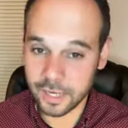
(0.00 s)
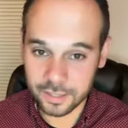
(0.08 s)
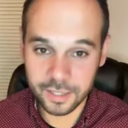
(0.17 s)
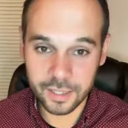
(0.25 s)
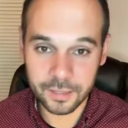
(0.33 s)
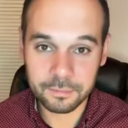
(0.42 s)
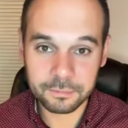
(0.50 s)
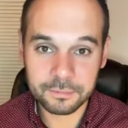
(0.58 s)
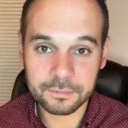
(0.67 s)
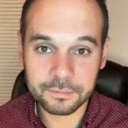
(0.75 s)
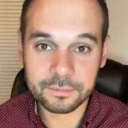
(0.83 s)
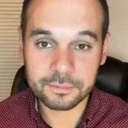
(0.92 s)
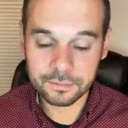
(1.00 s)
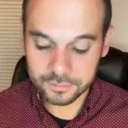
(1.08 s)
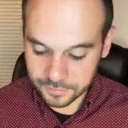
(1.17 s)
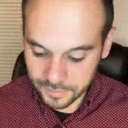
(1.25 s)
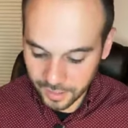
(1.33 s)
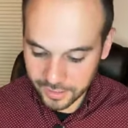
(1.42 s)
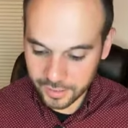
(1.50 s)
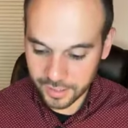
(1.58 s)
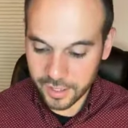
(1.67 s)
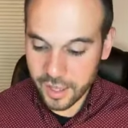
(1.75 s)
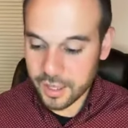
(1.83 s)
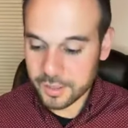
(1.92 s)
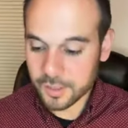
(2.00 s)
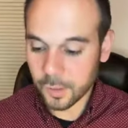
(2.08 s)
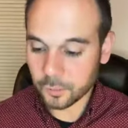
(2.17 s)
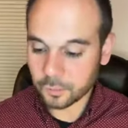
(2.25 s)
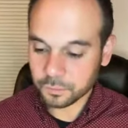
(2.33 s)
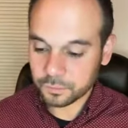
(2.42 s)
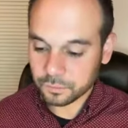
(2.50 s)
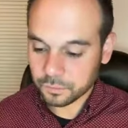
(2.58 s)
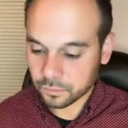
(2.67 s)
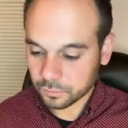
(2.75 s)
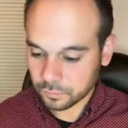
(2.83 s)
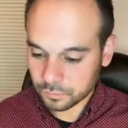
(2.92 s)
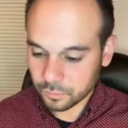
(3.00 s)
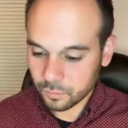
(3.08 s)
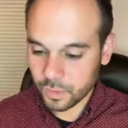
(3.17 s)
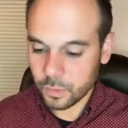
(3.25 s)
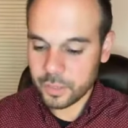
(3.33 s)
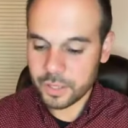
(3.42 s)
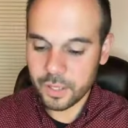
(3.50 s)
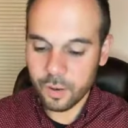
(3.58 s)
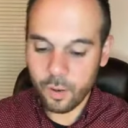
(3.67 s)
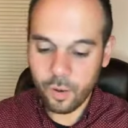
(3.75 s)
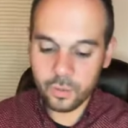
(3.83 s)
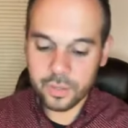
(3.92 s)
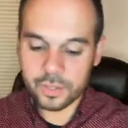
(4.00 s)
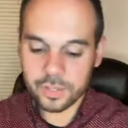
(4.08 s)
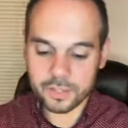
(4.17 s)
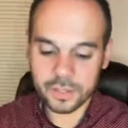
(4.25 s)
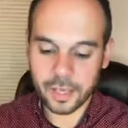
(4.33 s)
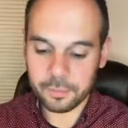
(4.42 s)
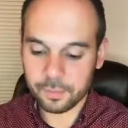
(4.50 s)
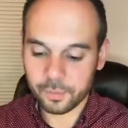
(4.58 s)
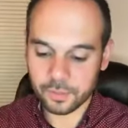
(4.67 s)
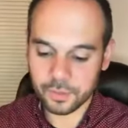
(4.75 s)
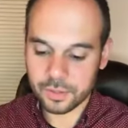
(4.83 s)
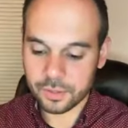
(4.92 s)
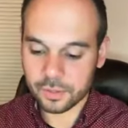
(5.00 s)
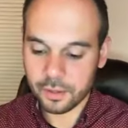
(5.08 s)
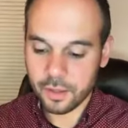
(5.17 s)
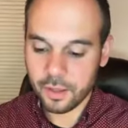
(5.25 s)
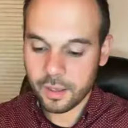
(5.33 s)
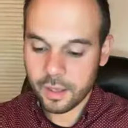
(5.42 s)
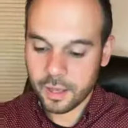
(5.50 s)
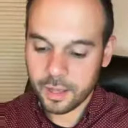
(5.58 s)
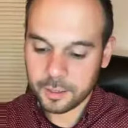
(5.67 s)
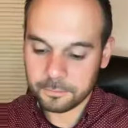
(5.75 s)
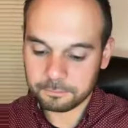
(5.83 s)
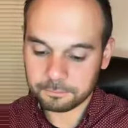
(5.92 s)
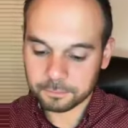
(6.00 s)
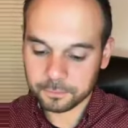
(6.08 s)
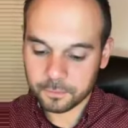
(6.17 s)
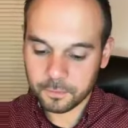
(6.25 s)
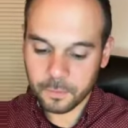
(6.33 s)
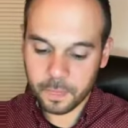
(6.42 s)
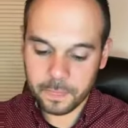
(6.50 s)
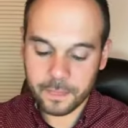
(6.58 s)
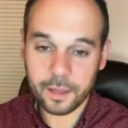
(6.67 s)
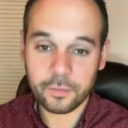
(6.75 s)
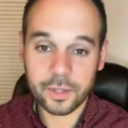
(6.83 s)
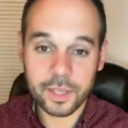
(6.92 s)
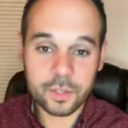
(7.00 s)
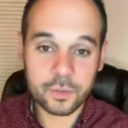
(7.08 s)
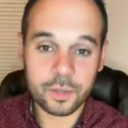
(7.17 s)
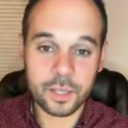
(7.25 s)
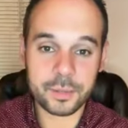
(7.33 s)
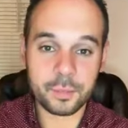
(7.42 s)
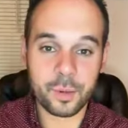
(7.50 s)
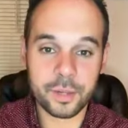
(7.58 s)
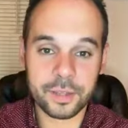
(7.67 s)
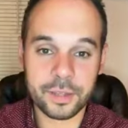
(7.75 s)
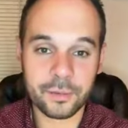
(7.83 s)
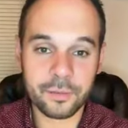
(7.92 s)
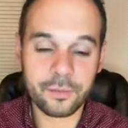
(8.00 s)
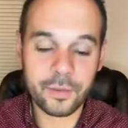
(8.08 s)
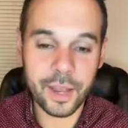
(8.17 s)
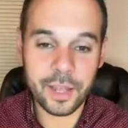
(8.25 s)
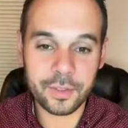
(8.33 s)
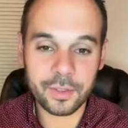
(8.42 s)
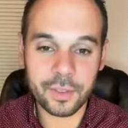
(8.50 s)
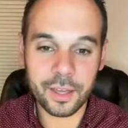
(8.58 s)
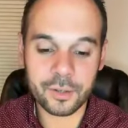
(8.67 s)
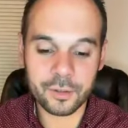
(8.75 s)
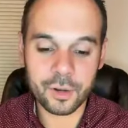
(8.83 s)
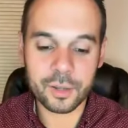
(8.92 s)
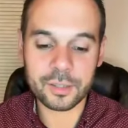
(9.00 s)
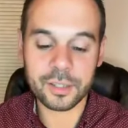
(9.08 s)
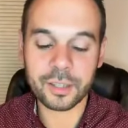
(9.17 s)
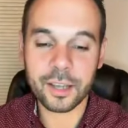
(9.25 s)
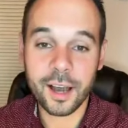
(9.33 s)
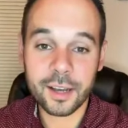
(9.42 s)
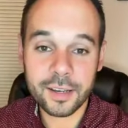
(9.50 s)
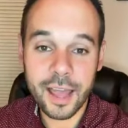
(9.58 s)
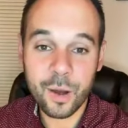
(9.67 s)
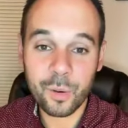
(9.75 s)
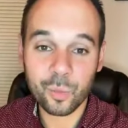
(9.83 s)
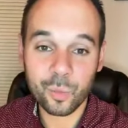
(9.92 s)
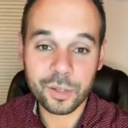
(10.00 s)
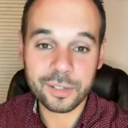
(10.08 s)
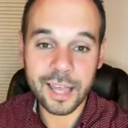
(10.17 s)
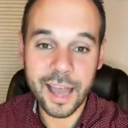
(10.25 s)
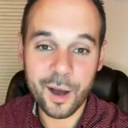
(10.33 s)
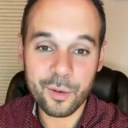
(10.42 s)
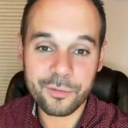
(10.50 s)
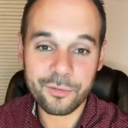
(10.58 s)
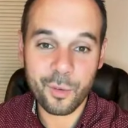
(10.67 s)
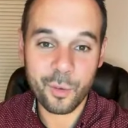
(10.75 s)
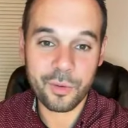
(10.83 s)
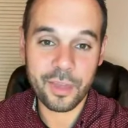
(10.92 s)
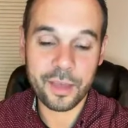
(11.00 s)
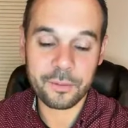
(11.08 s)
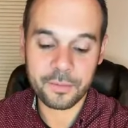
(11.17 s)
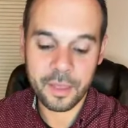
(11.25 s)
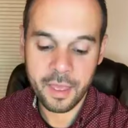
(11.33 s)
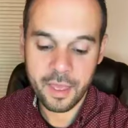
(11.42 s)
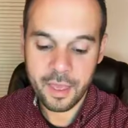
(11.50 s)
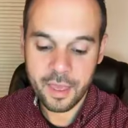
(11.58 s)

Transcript: God did it. God did it. So we see all these examples um, of the Israelites putting their faith and trust in God and how it worked out for them.